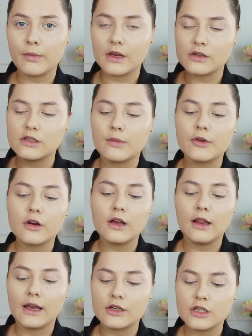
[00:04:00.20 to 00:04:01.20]
from their summer
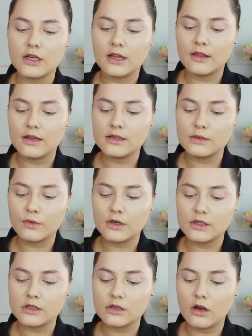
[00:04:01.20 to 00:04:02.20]
collection, and this
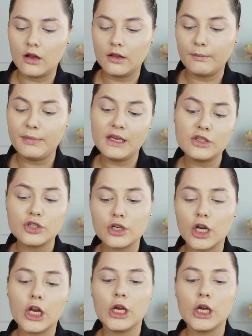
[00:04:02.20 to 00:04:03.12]
one is called Peach